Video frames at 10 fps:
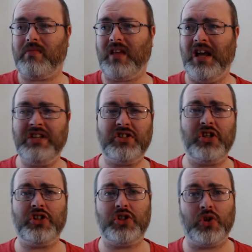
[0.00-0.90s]
it's
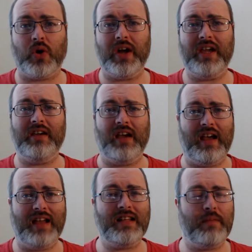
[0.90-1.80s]
destroying
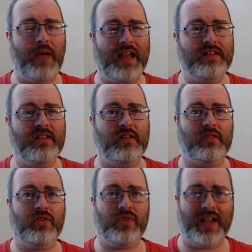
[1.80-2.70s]

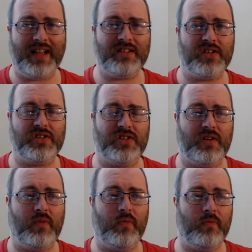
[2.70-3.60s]
independent creators'
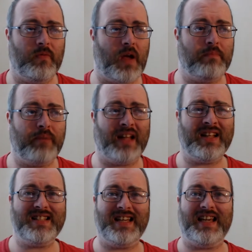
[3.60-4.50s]

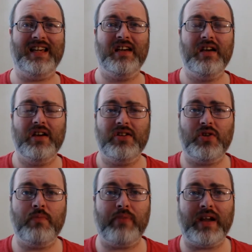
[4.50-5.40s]
ability
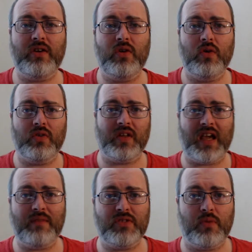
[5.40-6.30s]
to bring you the
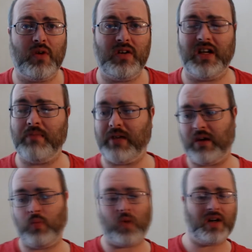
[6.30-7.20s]
games they want. They can bring
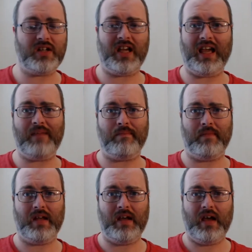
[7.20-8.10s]
you one game,
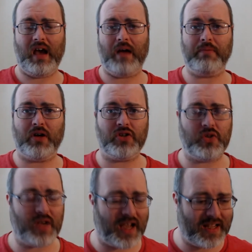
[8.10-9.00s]
and because you
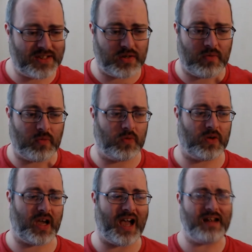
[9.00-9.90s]
guys
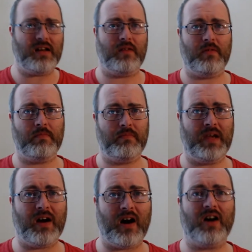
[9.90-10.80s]
can't be
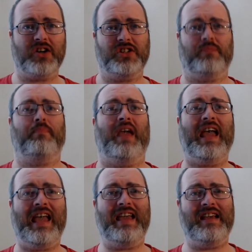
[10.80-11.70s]
arsed
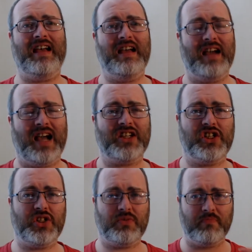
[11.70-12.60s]
paying a
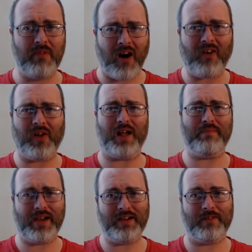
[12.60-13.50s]
small
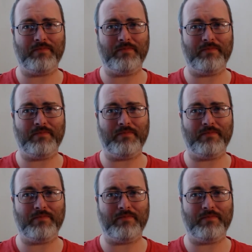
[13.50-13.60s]
amount of